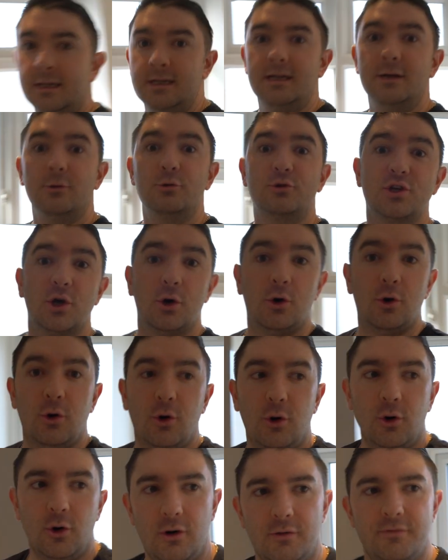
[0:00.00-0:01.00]
little
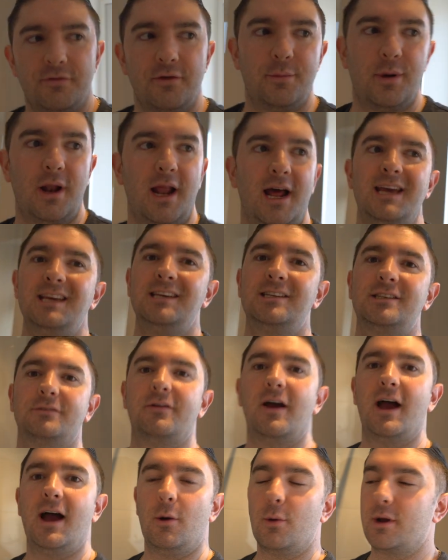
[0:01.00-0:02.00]
tour of the place
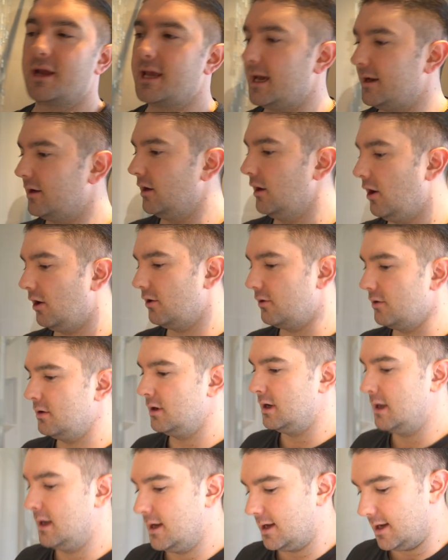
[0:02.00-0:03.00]
of how we're getting
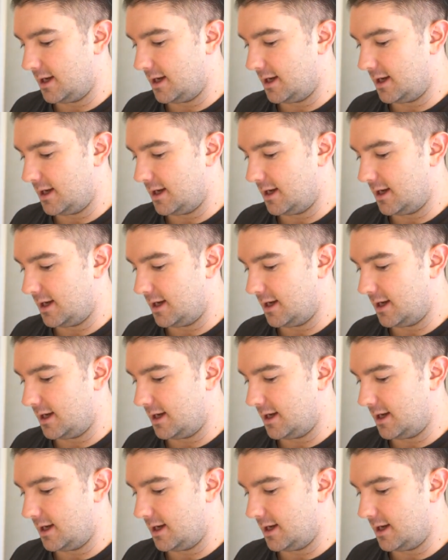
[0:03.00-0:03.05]
along.